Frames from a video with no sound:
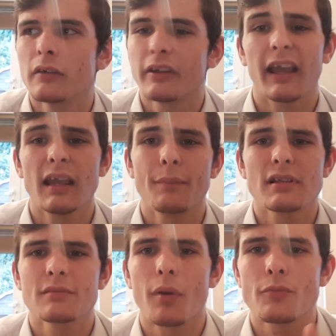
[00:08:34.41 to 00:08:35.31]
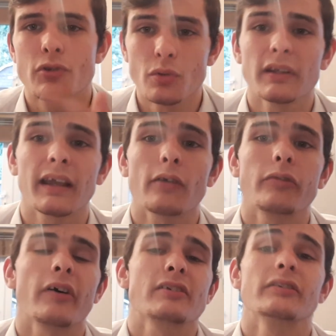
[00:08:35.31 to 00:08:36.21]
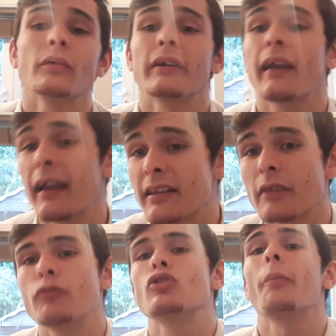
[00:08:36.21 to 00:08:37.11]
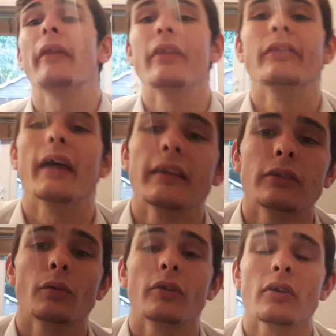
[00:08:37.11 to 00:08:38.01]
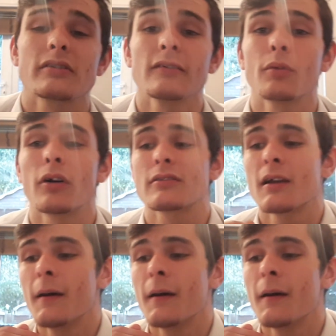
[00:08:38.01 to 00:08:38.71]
To get your bits and bobs, you need to get your ass and do it. Get yourself a job and then do it all yourself, because